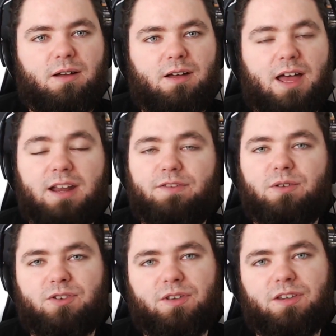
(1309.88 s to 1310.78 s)
And if you
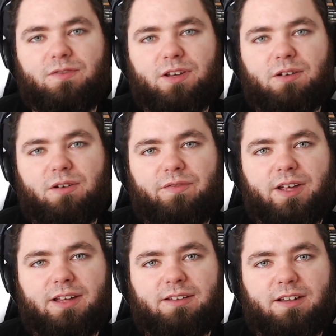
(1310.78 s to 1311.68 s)
enjoyed this video, don't
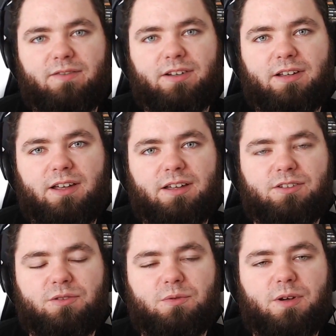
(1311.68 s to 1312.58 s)
forget to leave it a like
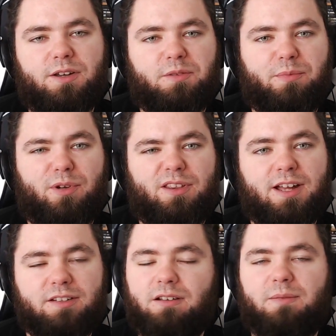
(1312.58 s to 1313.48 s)
as always, but
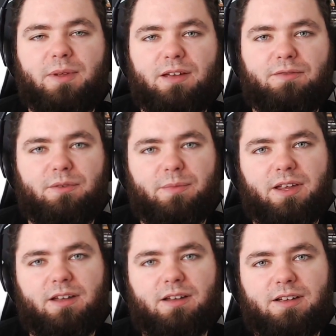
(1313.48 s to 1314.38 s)
that's going to be it from
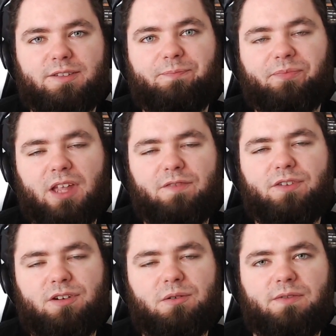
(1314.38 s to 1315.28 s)
me guys. If
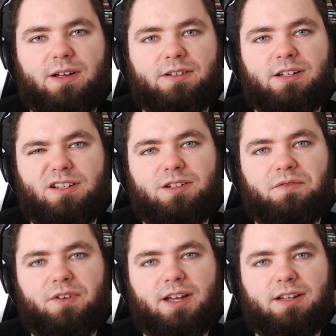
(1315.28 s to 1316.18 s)
you're new around here,
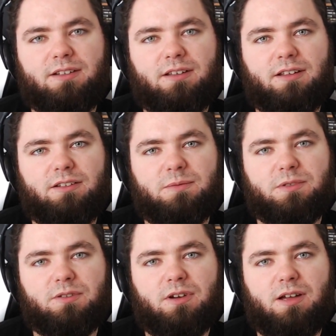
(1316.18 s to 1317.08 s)
don't forget to click
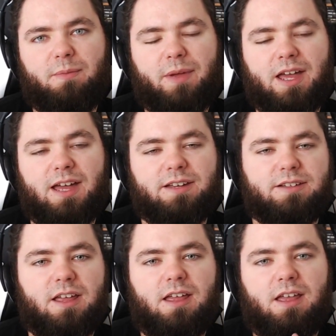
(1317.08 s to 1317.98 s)
subscribe, and
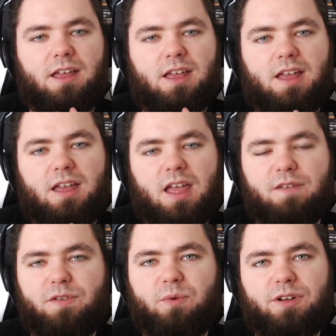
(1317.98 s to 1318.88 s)

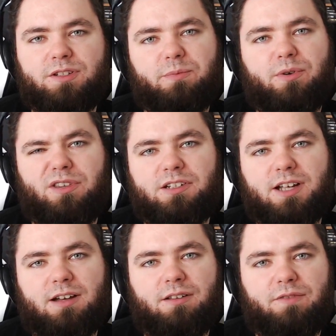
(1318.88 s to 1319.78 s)
if you want to support the
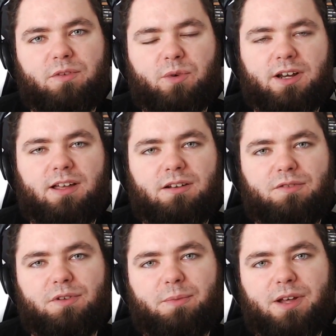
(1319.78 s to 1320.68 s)
channel, if you want to head
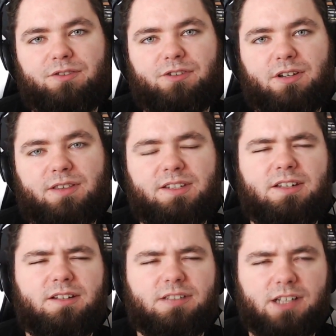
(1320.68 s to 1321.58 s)
over to Patreon, this
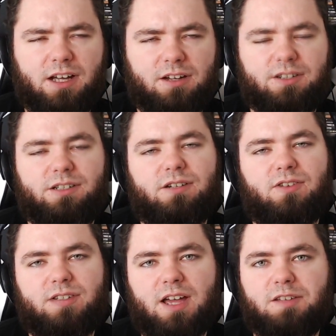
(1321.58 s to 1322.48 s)
entire
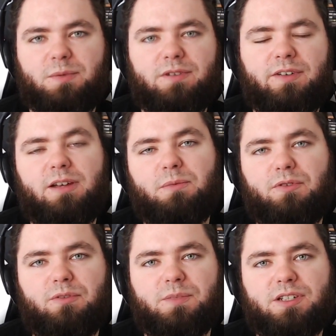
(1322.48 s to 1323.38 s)
series has been available
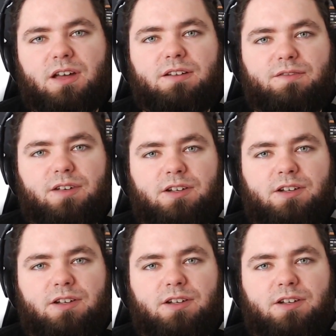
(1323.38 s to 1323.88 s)
from start to finish